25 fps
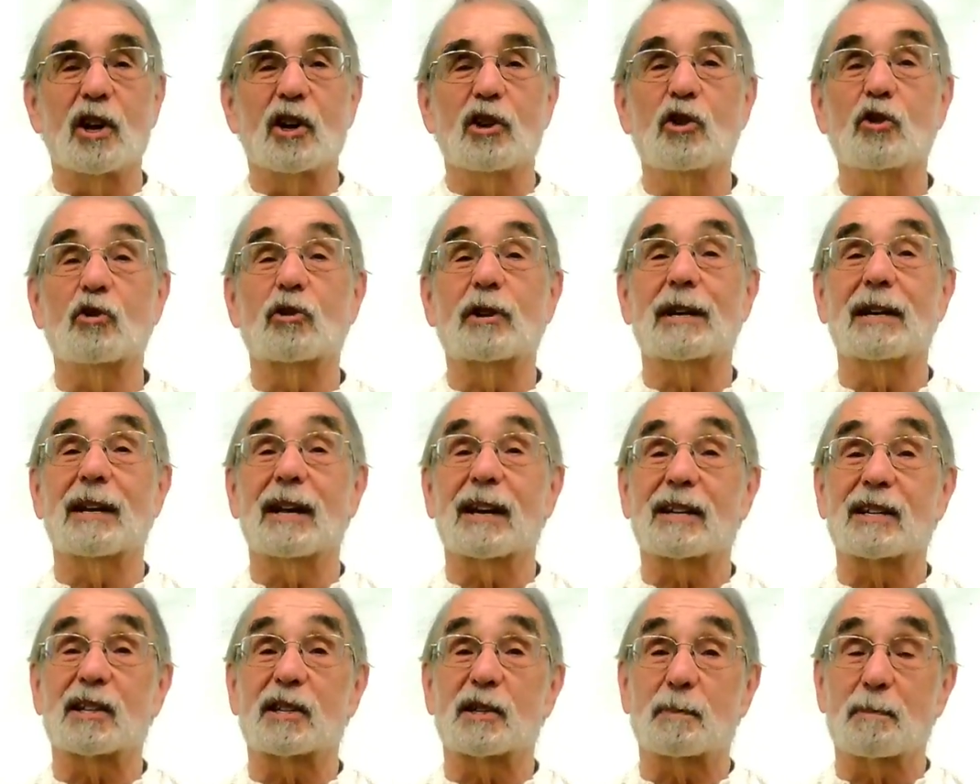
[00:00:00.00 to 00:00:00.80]
You can
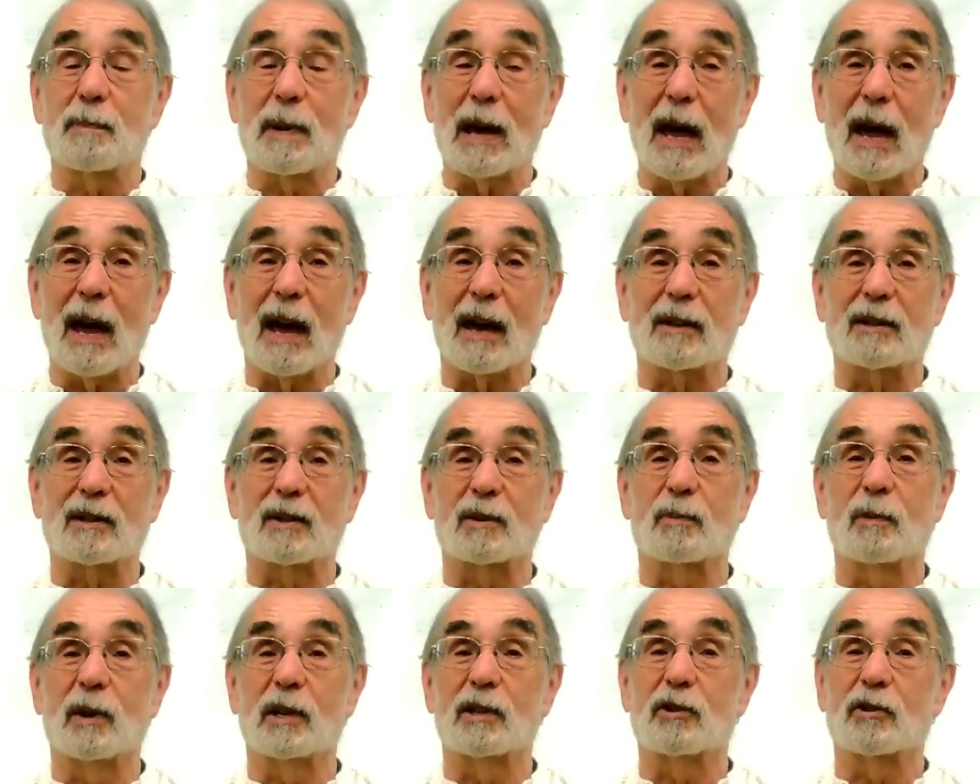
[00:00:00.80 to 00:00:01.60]

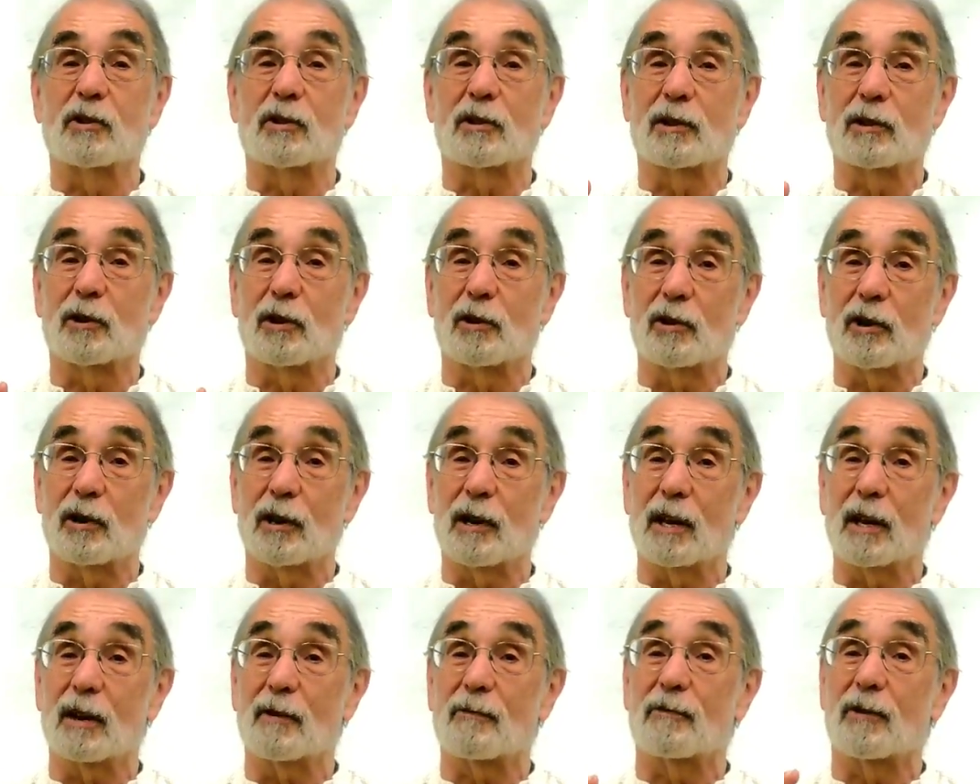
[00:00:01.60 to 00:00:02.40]
expect when you're
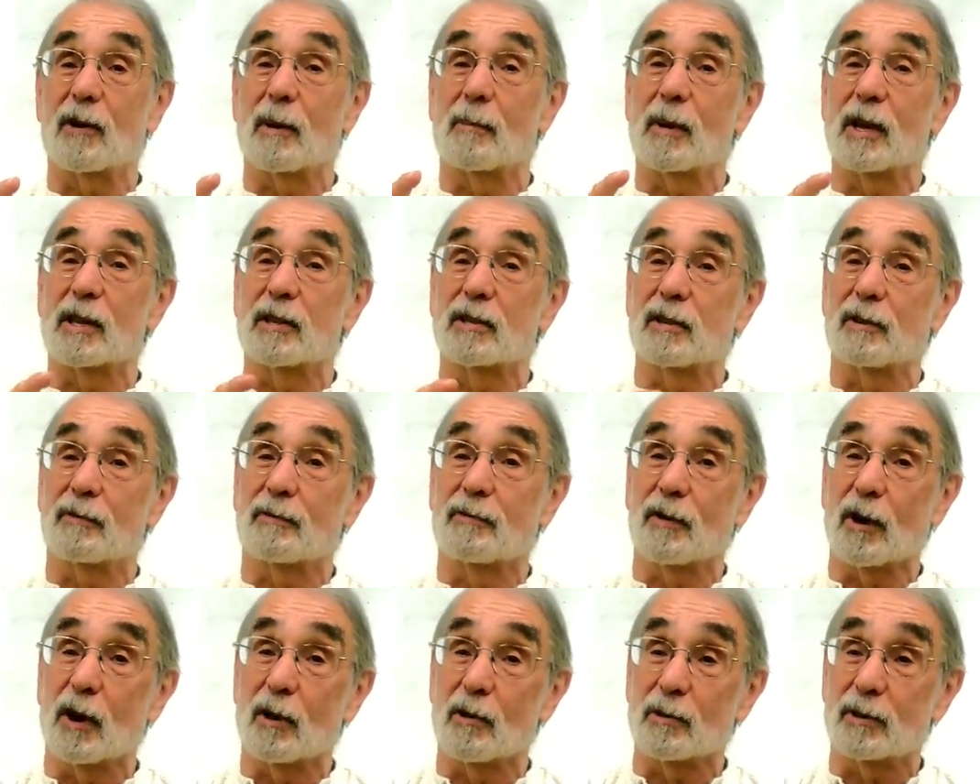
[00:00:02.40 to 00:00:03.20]
learning from a
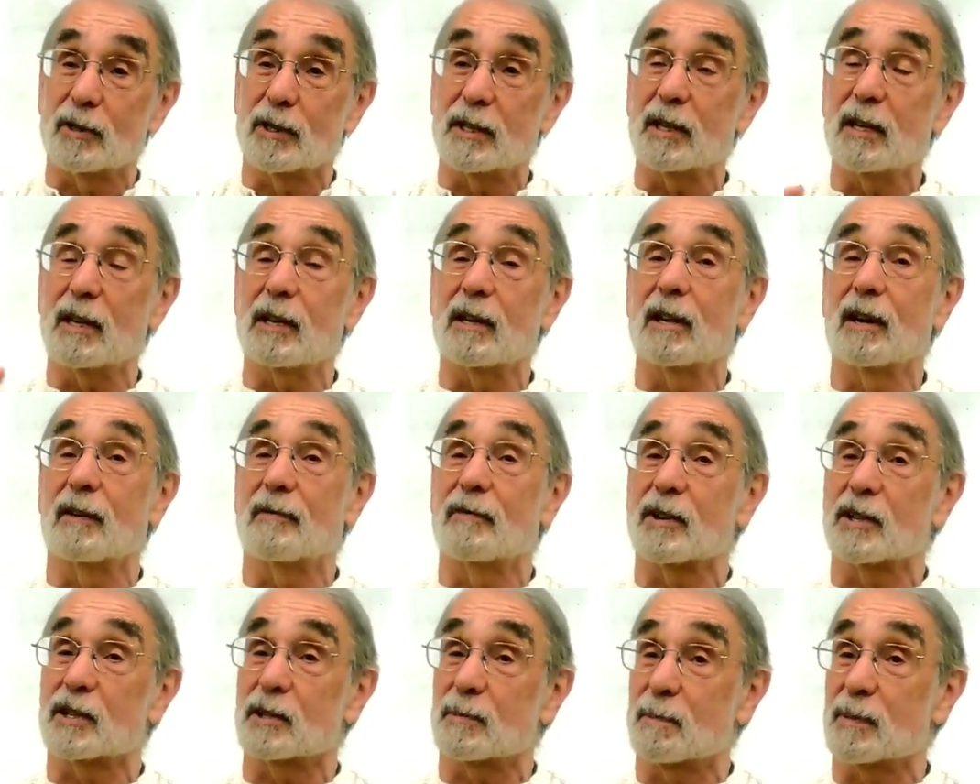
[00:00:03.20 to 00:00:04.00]
devotee
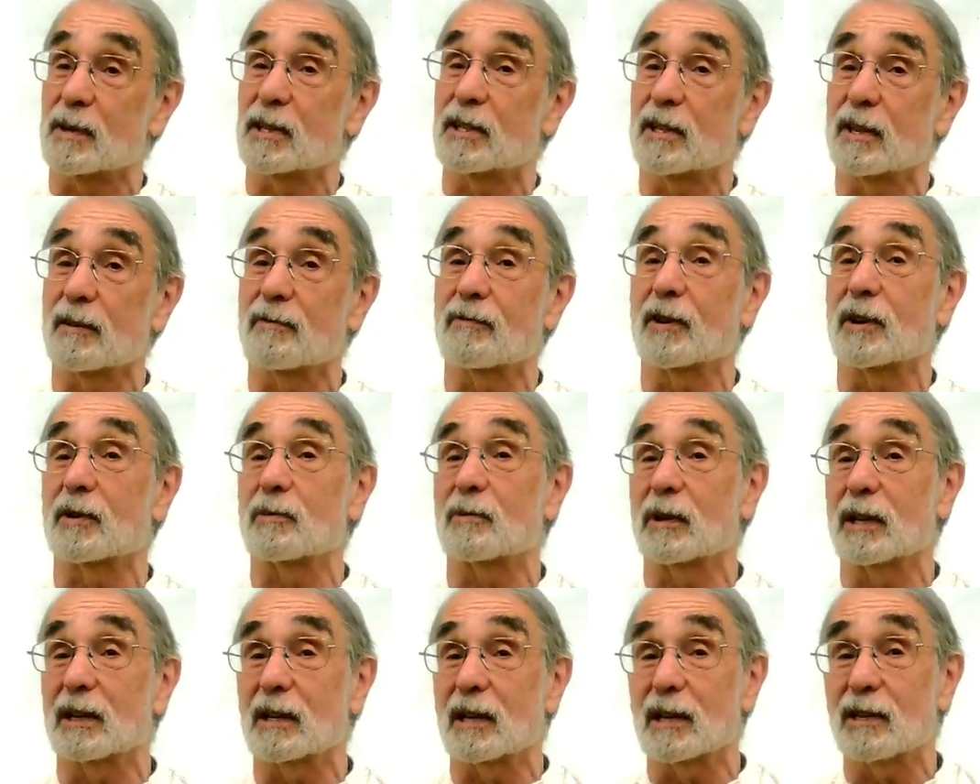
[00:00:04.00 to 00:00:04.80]
of a
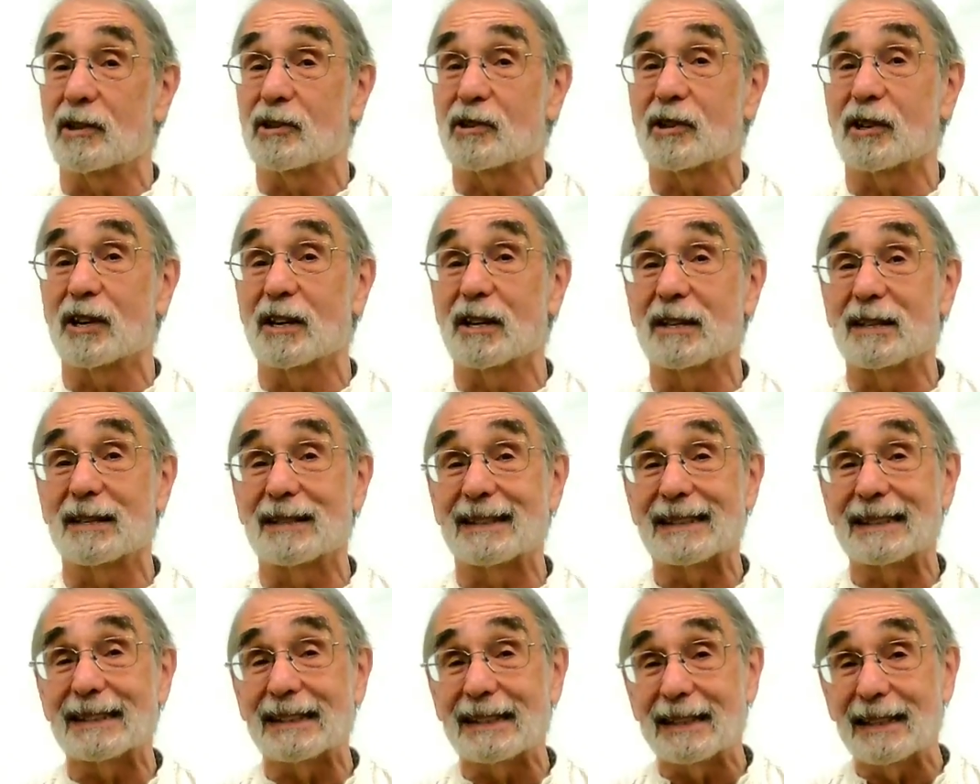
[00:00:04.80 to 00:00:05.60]
specific
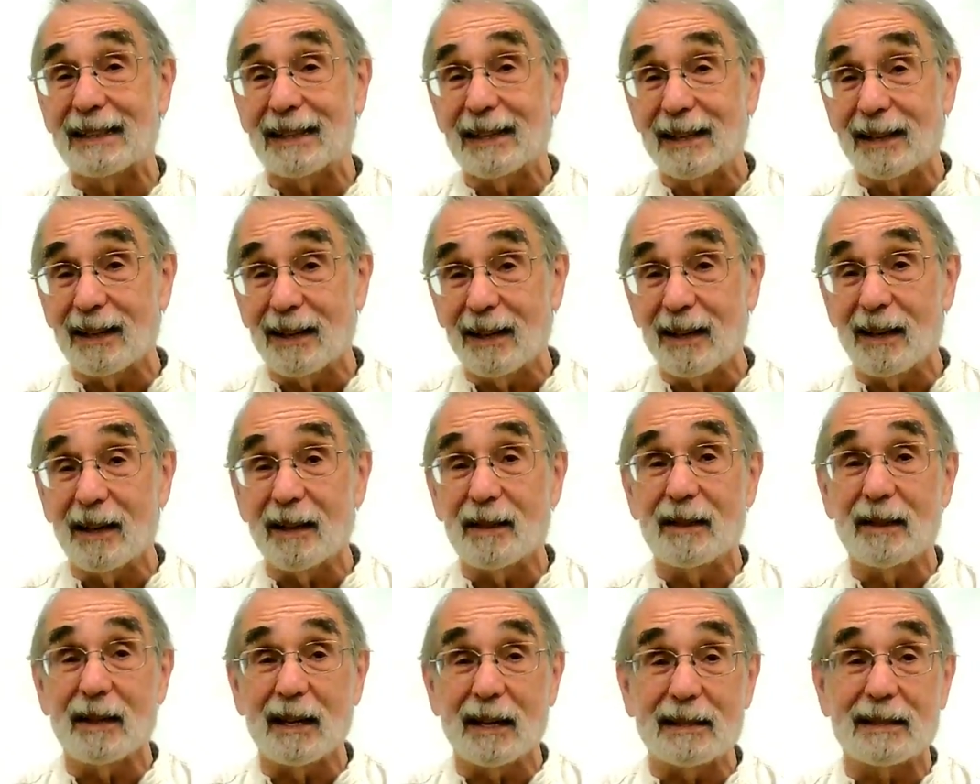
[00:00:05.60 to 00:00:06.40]
religion
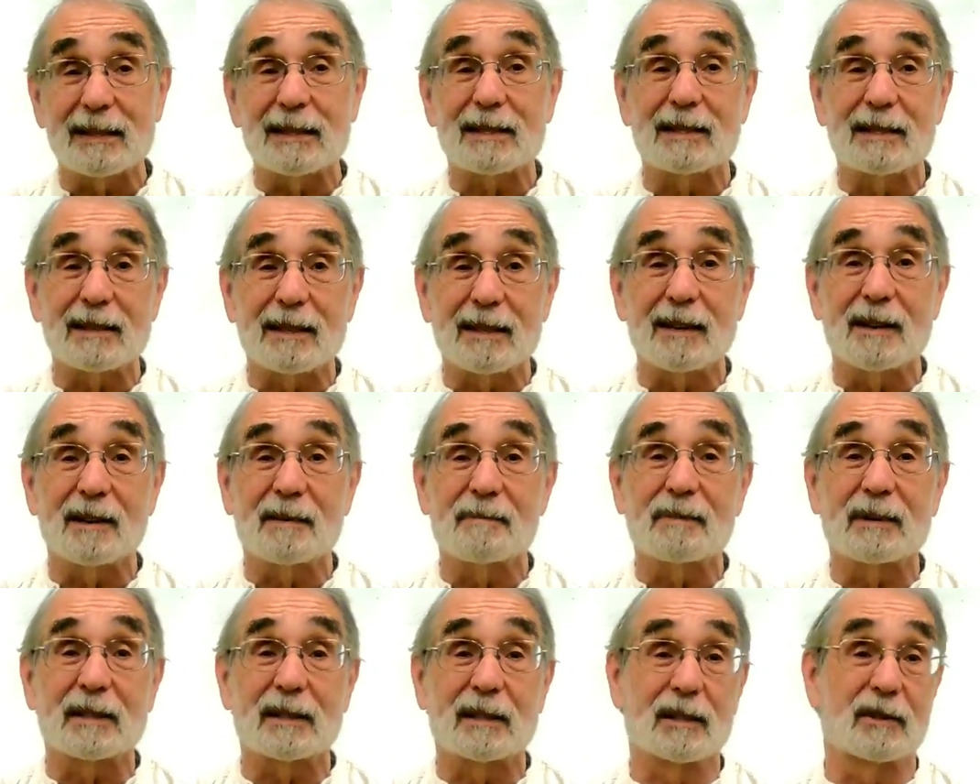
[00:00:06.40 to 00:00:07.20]

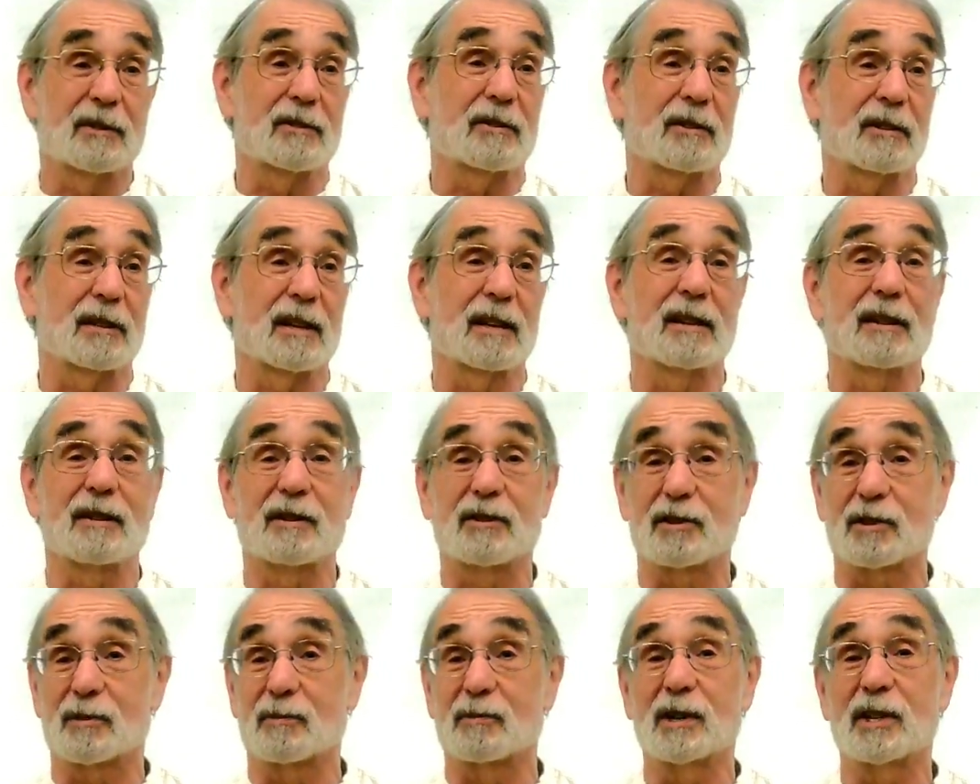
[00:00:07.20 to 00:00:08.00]
that clearly
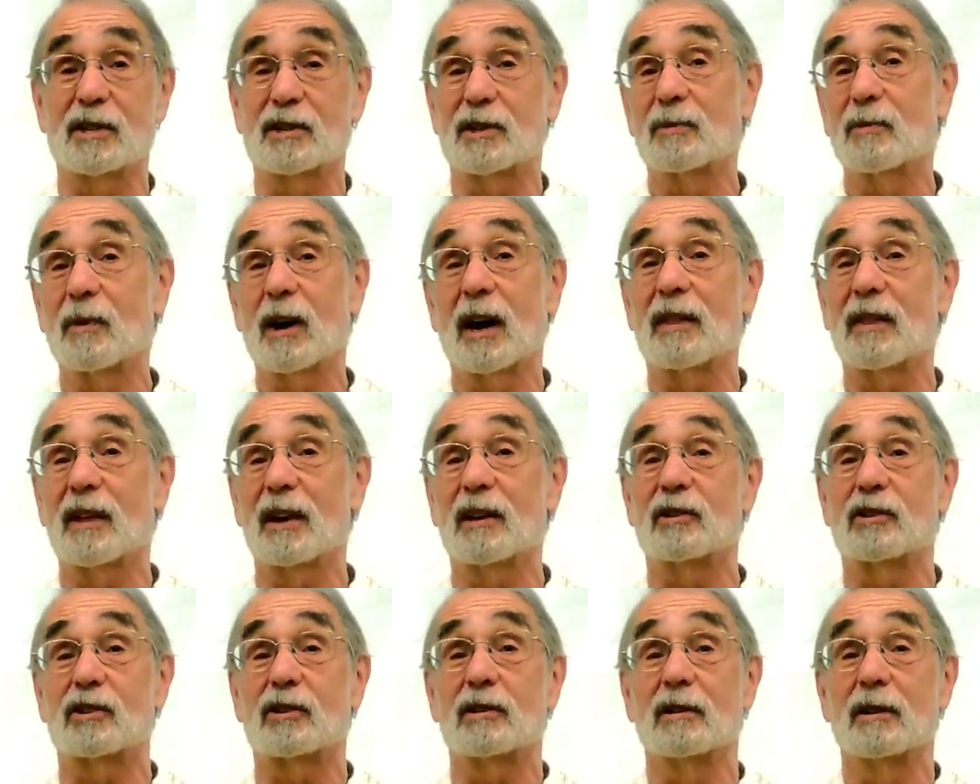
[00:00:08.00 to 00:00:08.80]
there's a reason why
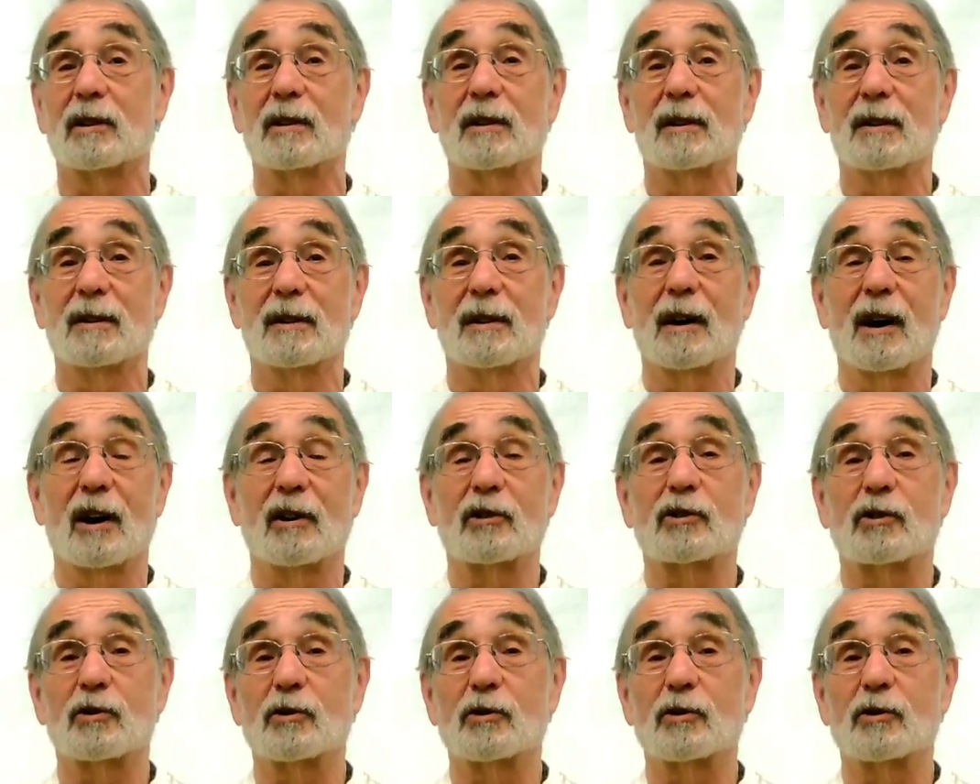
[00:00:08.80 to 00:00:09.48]
they are